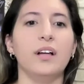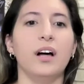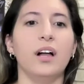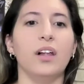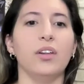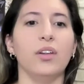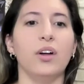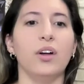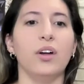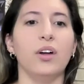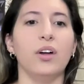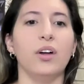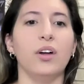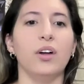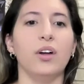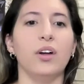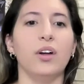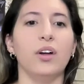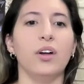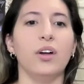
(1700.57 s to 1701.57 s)

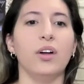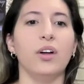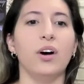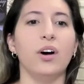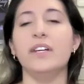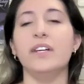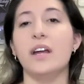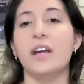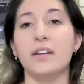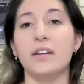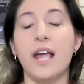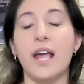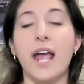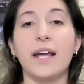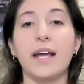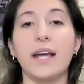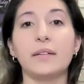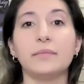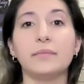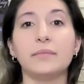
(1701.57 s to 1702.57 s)
along with a
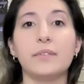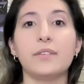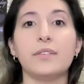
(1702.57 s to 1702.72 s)
Viognier.